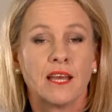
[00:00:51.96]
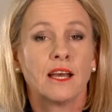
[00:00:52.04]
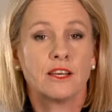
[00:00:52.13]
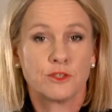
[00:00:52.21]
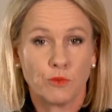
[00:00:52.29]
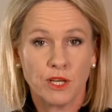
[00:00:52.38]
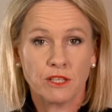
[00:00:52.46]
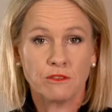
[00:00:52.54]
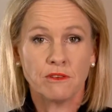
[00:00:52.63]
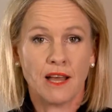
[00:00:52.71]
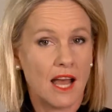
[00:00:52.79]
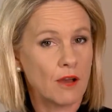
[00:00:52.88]
As
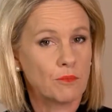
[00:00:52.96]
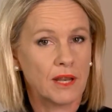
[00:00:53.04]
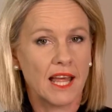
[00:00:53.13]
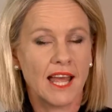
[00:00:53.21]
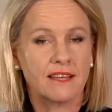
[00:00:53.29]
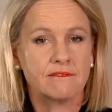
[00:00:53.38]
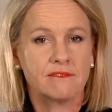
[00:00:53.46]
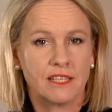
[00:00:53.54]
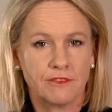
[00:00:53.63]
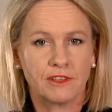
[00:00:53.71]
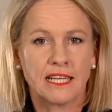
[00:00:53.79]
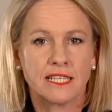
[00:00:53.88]
well, our plan,
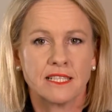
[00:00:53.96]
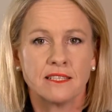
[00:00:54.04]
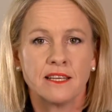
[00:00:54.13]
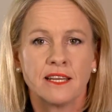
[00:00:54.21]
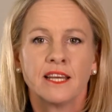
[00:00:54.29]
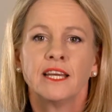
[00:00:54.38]
if elected,